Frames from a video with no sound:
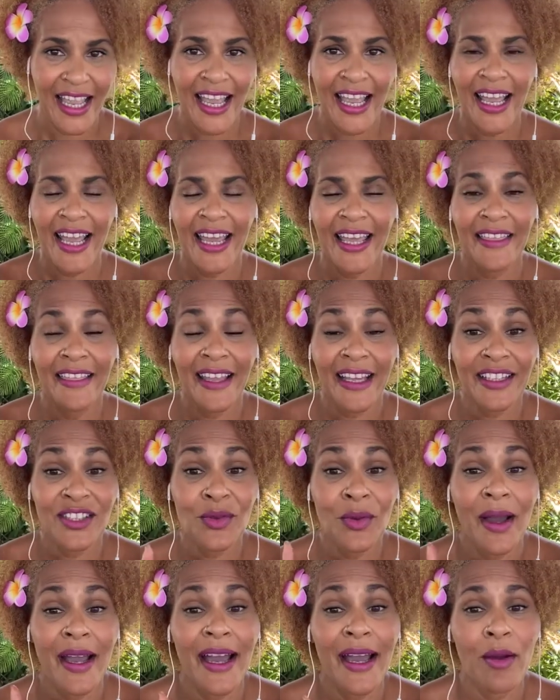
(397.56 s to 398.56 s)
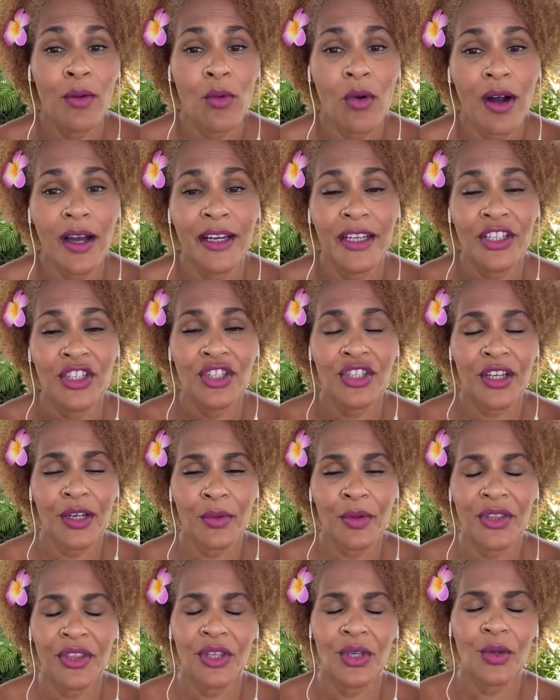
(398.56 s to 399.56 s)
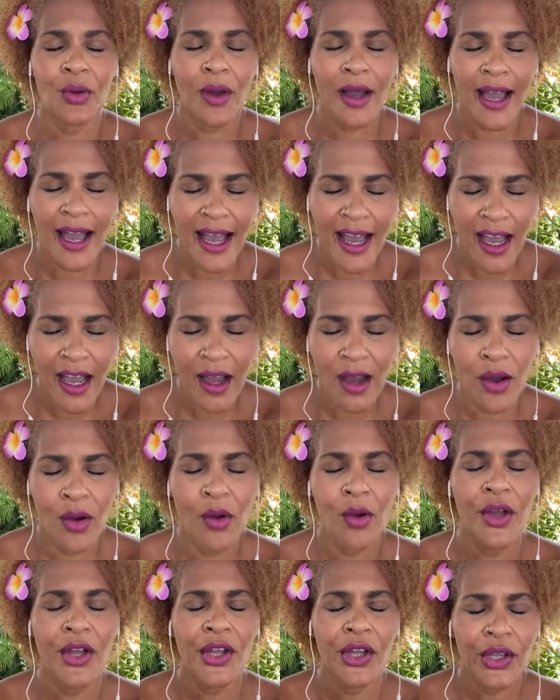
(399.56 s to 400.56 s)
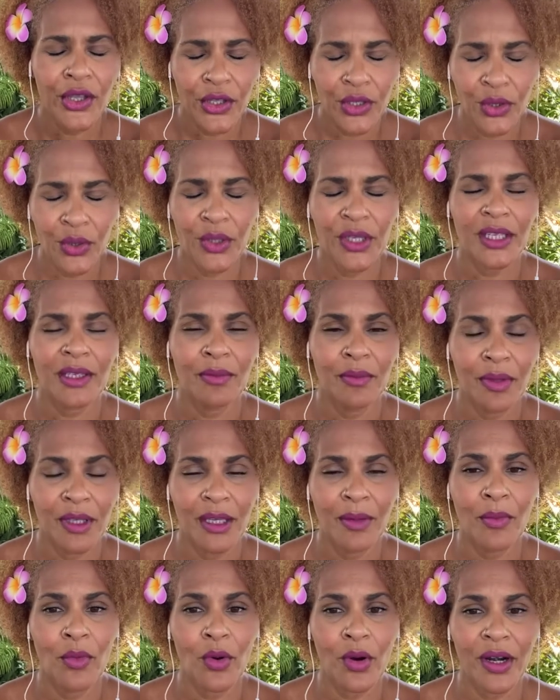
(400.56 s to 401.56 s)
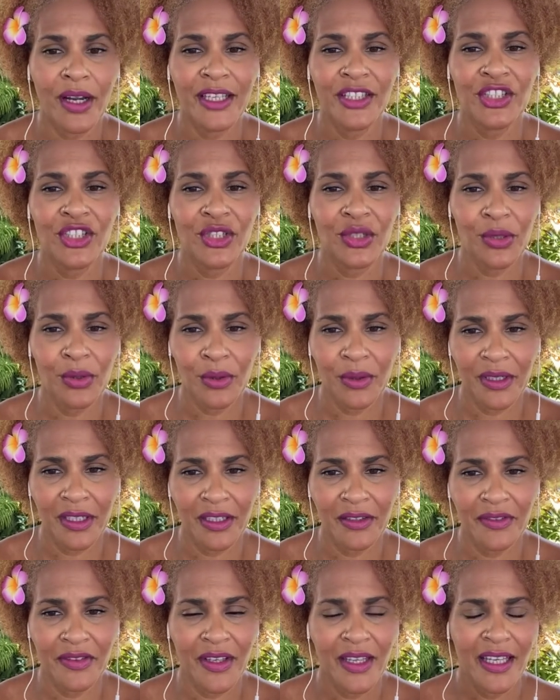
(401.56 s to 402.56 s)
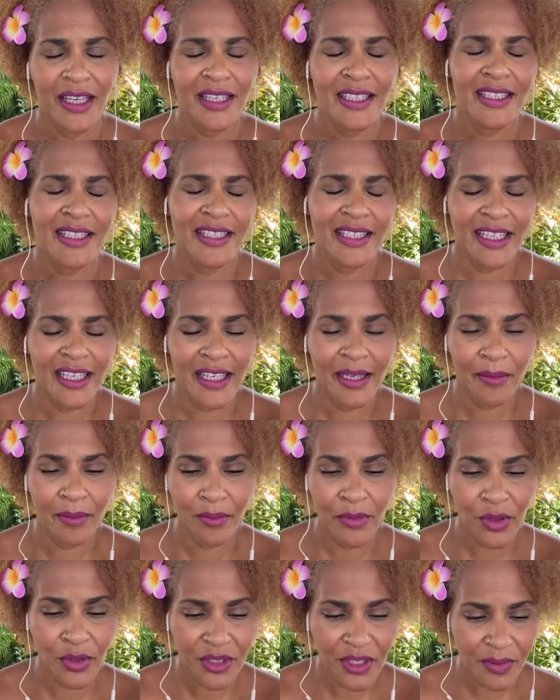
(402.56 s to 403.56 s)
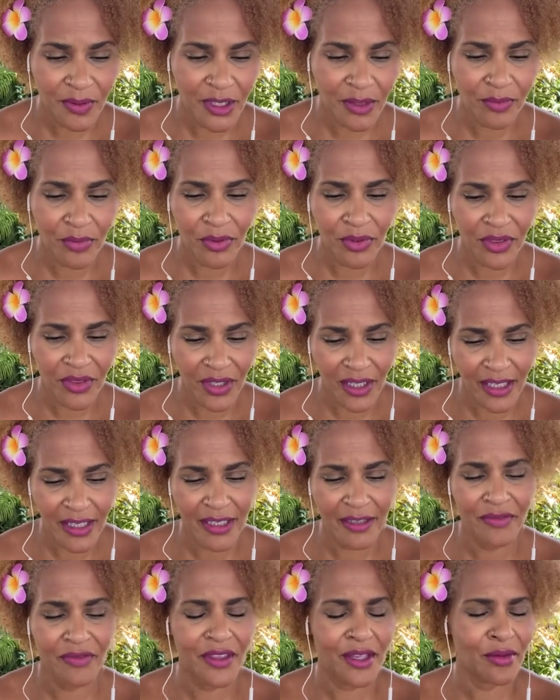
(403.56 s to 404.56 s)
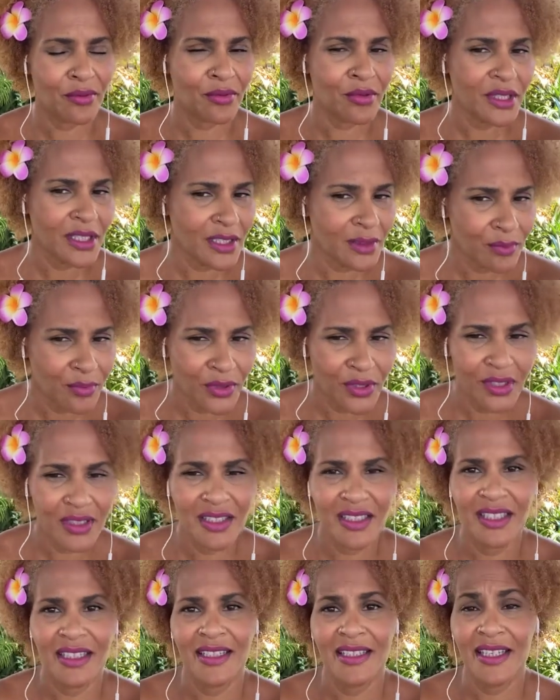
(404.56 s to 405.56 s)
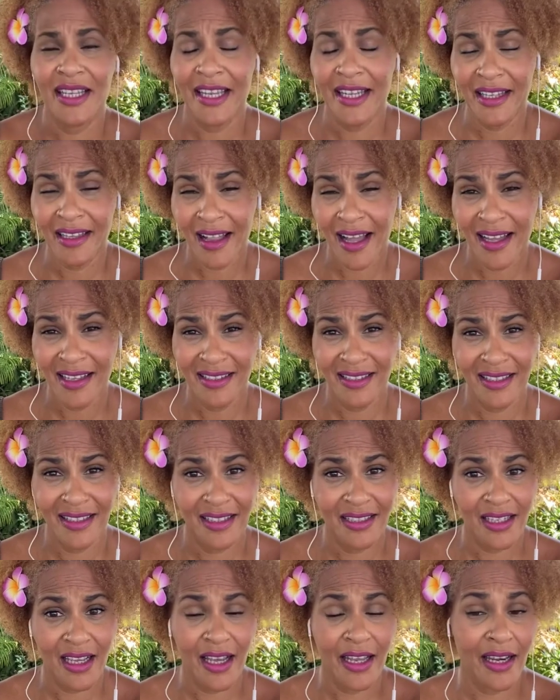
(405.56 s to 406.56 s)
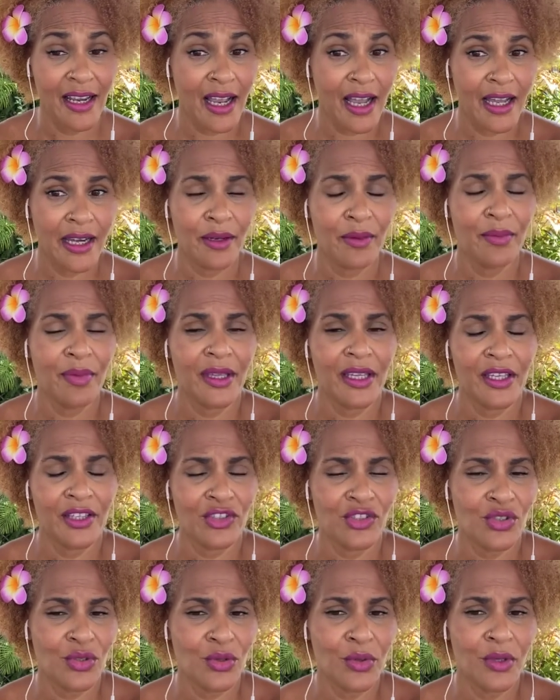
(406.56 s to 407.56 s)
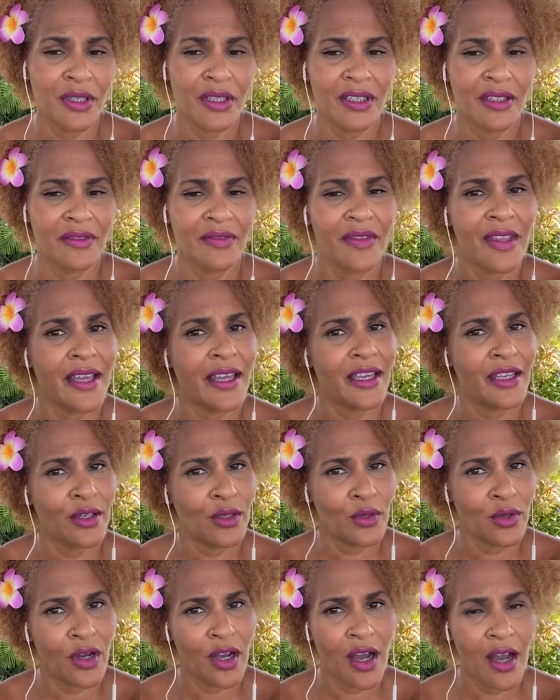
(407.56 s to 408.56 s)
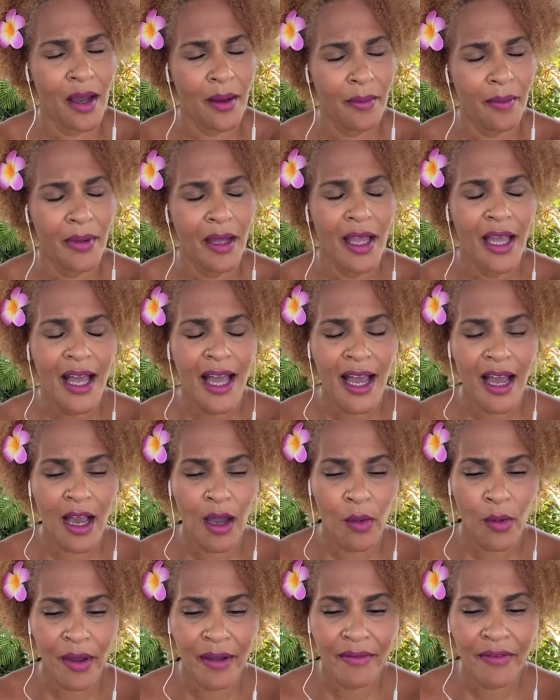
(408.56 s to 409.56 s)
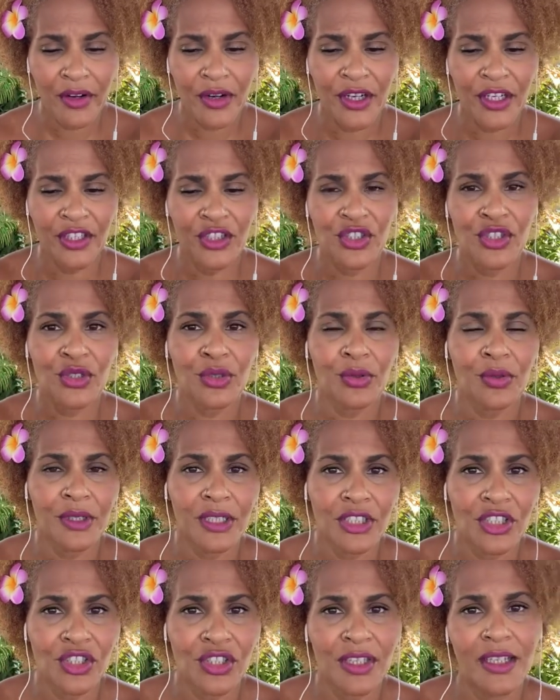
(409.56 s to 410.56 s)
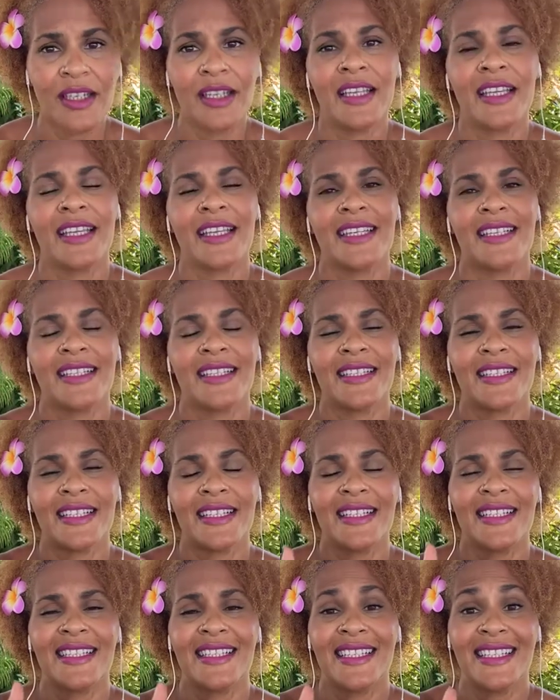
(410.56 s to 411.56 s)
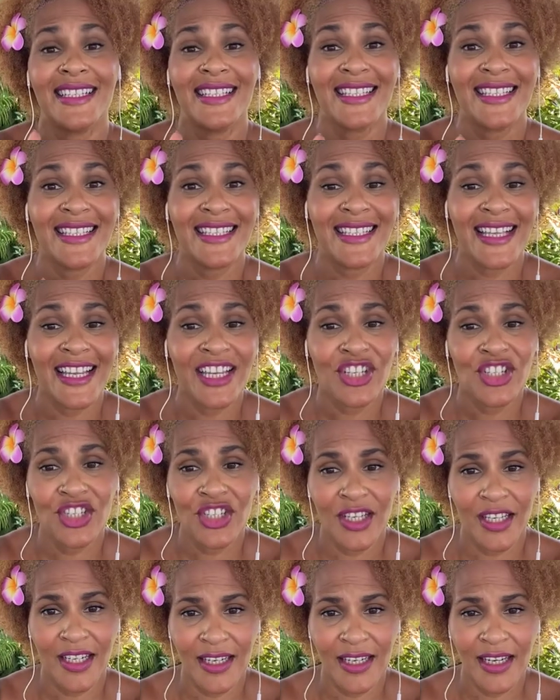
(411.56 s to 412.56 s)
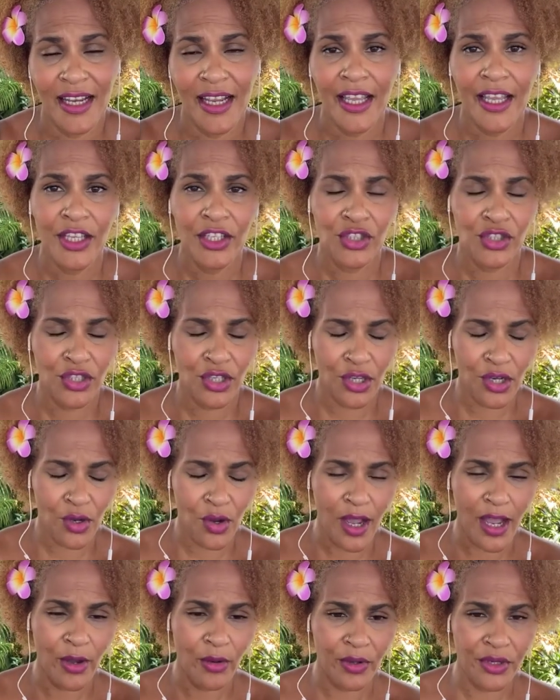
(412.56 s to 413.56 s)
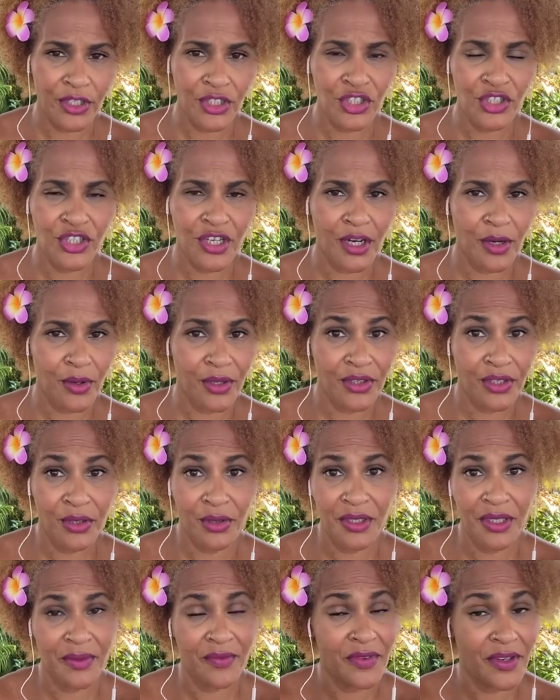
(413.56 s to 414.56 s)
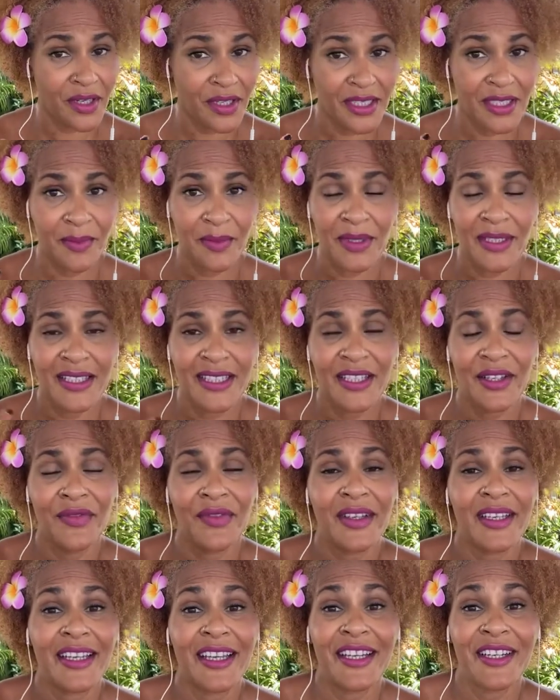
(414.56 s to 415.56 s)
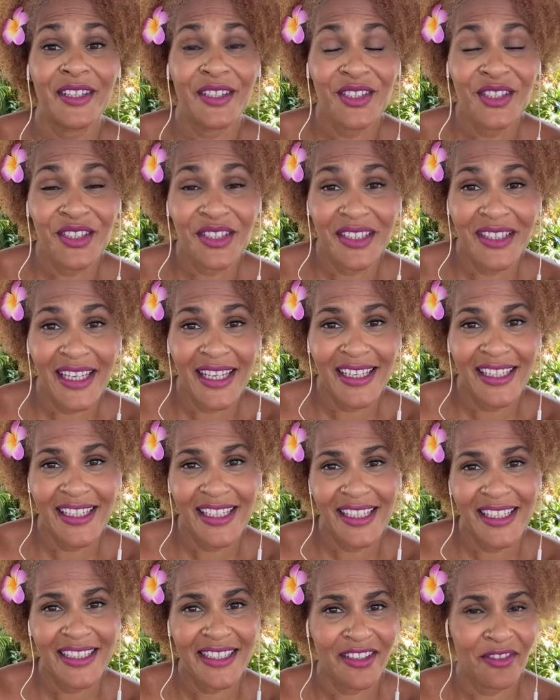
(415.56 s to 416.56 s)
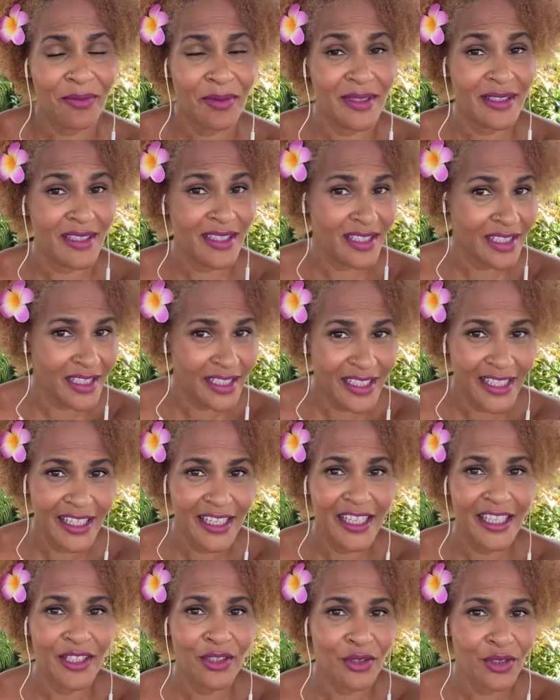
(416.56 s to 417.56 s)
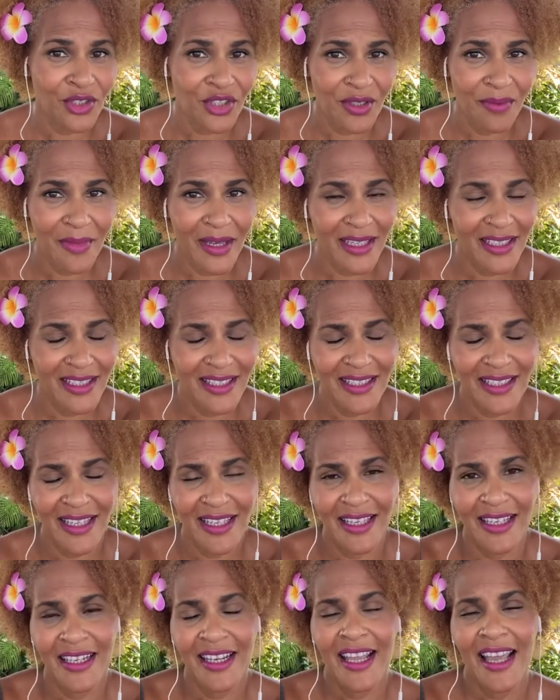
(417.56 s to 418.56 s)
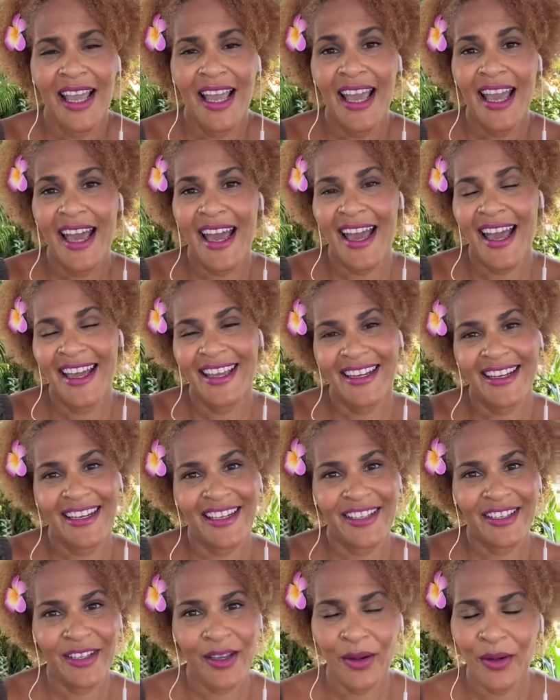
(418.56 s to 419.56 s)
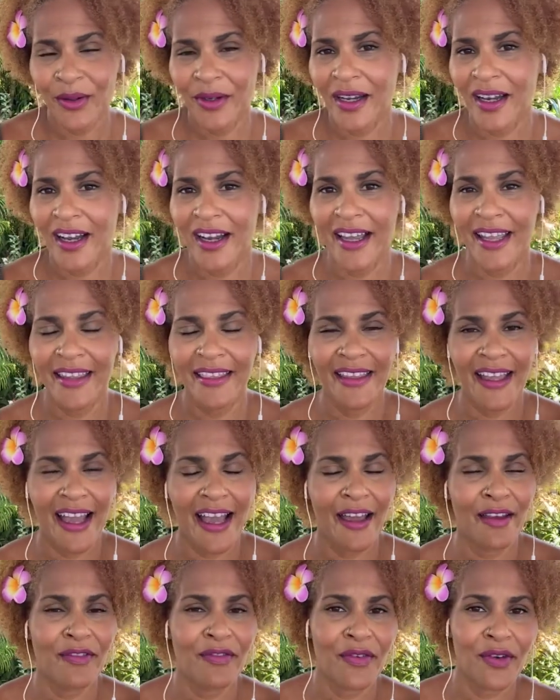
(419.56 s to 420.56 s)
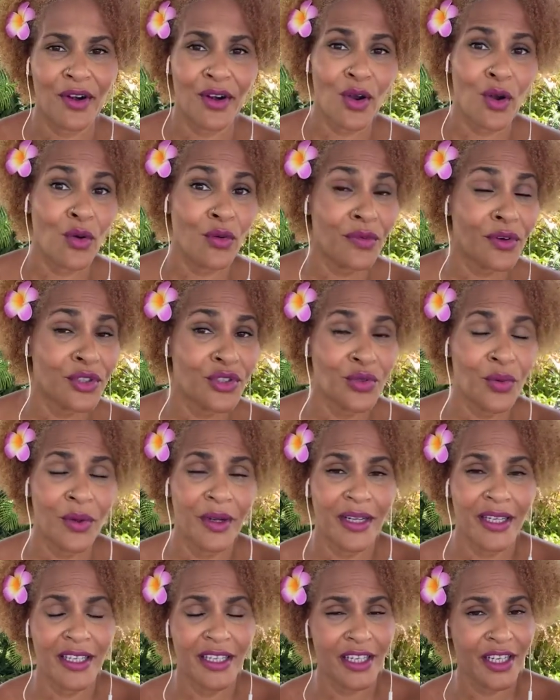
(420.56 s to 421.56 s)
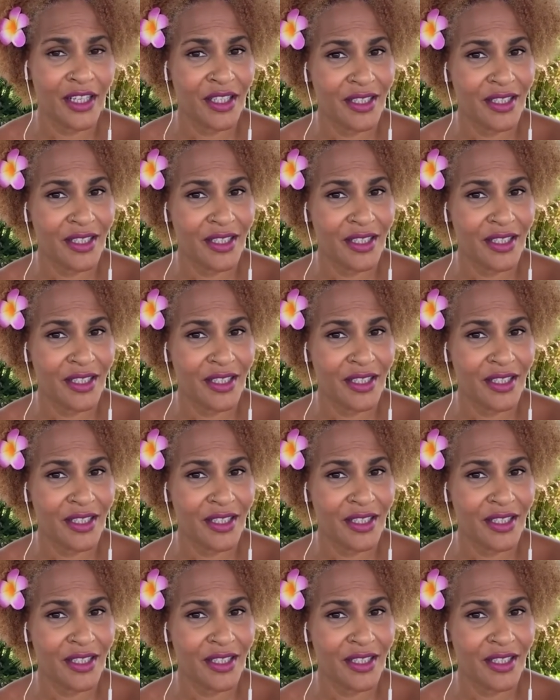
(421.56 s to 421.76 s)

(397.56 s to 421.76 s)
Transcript: And that's why I want to share with you how you can be more intuitive. See, most people think if they read books and take classes on how to be intuitive that it'll come. However, intuition is a sensation. So I want to share with you some very specific energy techniques. I've been studying energy medicine and yoga and that for over 20 years